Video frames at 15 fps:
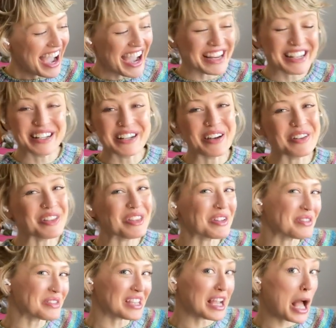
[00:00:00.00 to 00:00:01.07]
I didn't know that there
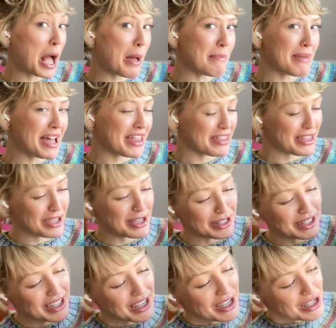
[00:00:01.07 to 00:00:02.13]
was like a method.
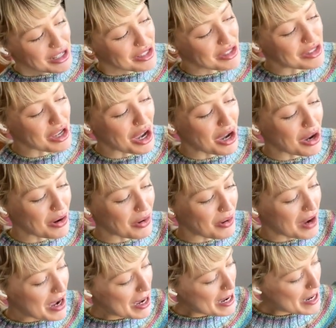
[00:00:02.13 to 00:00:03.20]
So
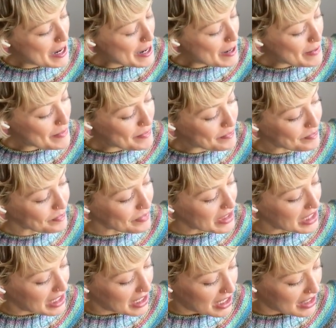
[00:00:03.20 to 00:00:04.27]
um,
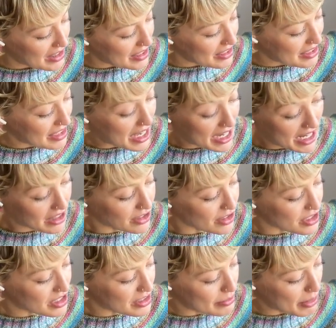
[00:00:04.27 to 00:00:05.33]
then I learned
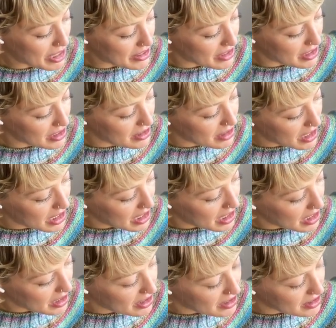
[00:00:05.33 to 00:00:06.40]
the method
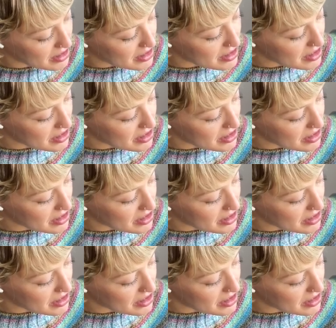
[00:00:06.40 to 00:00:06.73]
and